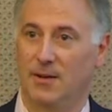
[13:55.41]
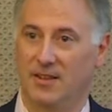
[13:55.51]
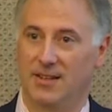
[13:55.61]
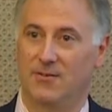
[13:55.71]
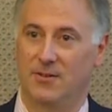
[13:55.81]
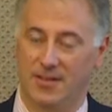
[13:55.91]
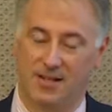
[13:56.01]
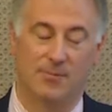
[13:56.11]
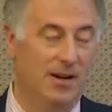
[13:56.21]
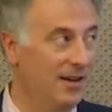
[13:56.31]
I think if you
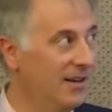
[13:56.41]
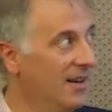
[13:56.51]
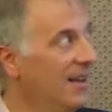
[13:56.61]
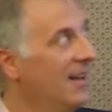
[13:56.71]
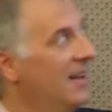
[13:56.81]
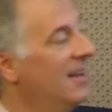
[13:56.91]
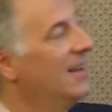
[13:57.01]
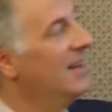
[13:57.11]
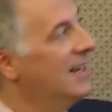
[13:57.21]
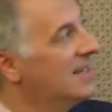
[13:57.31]
think about it,
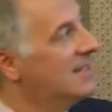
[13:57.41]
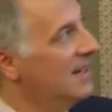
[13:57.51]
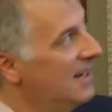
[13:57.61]
it's,